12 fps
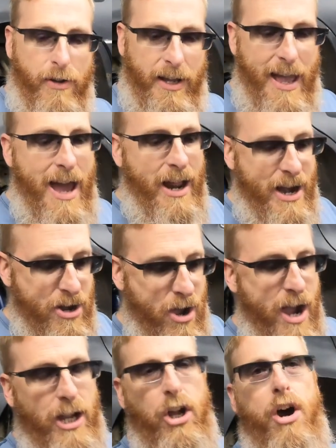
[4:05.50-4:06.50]
had I
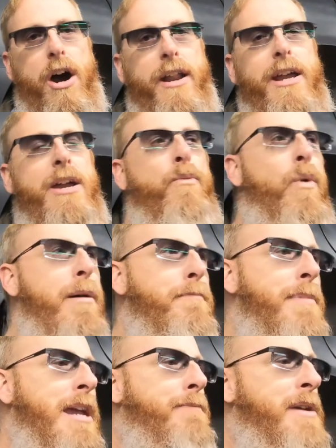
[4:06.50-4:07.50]
not caught it. And what
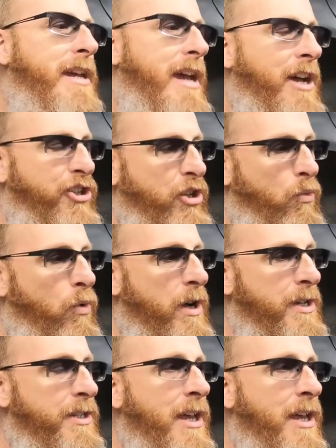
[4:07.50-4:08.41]
made me catch it was,